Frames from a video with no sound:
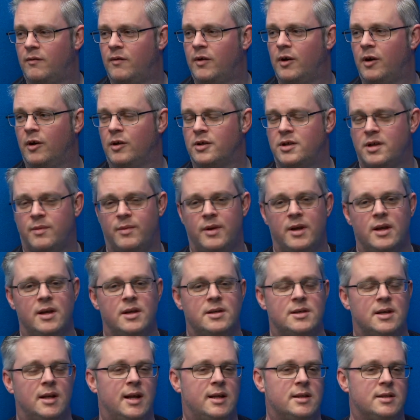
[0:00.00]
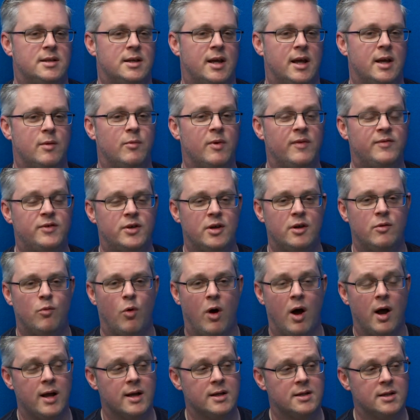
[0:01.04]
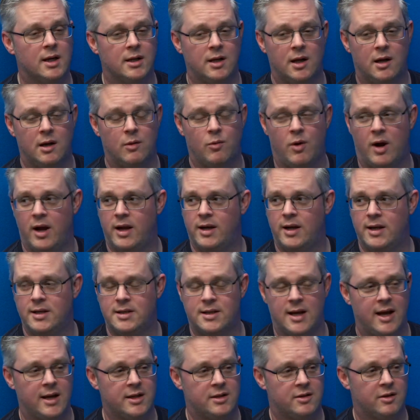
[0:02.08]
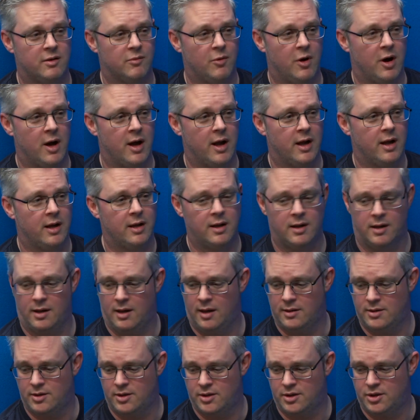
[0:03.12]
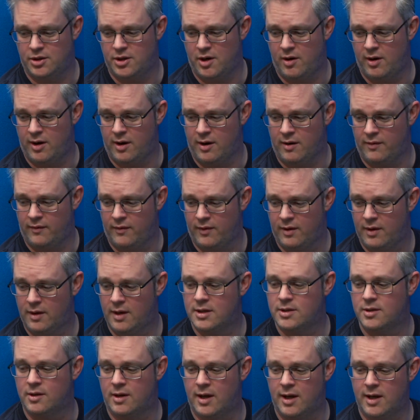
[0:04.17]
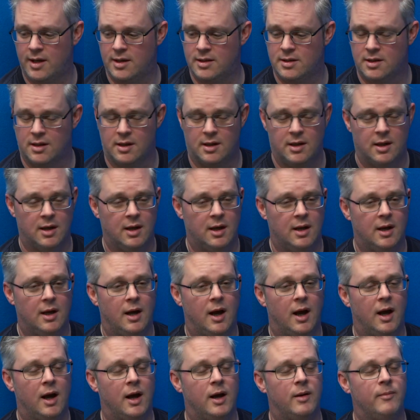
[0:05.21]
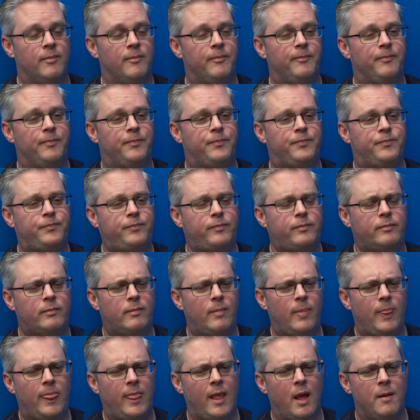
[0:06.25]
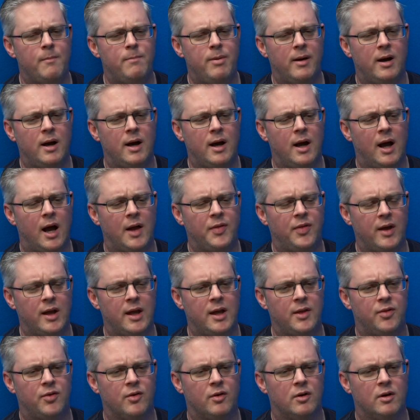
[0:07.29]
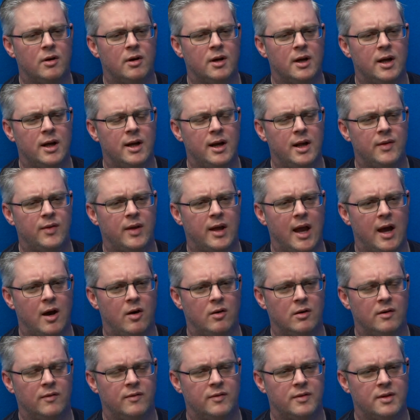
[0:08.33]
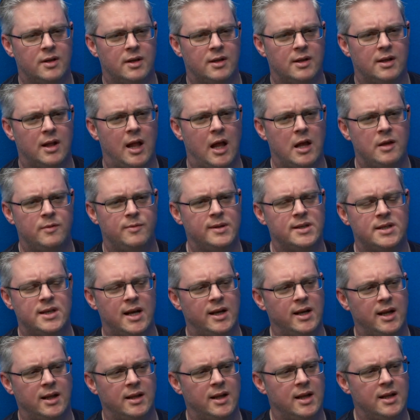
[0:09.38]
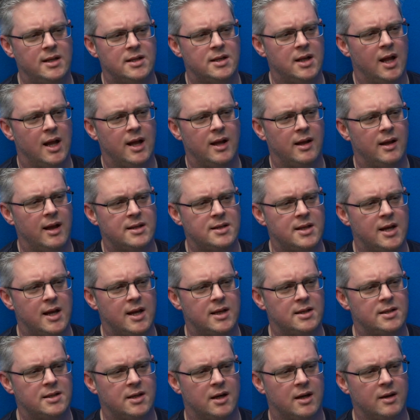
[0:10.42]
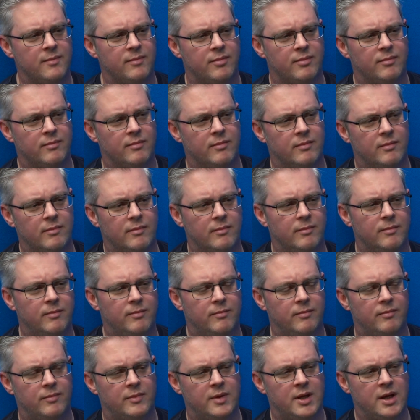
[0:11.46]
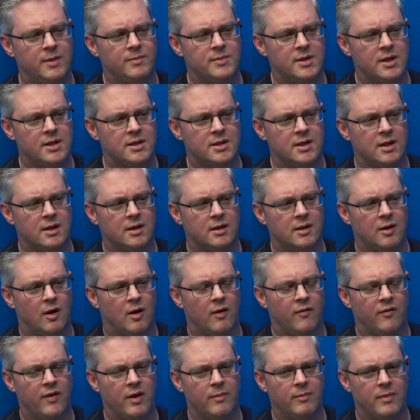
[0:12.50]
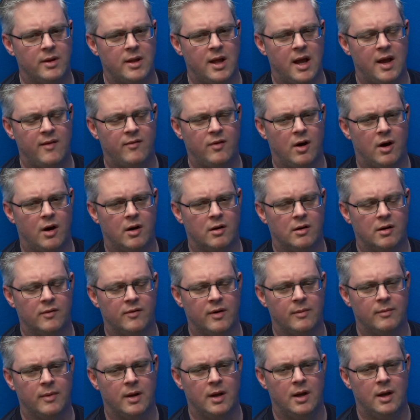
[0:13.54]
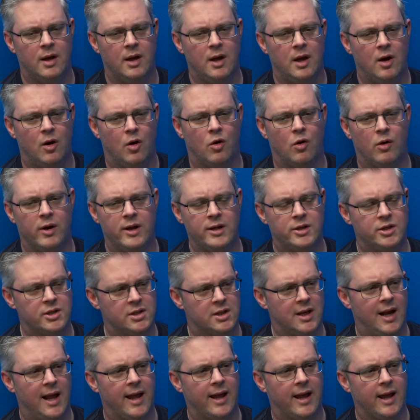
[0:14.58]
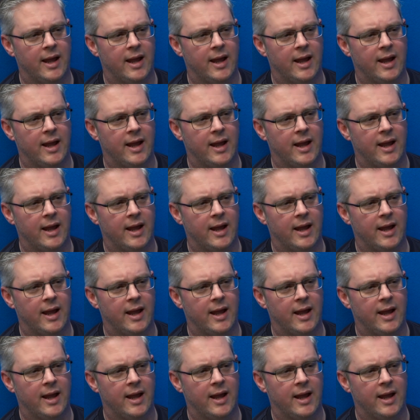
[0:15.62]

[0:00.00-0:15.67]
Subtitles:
Volodymyr Zelensky, with 2 Ys. I don't know why he needs that extra Y. That's just showing off. That's your keys. But I think he thought he'd either get hold of... Like, he's been sending these like SAS-type teams off him, but they haven't got hold of him, or he'd just leg it.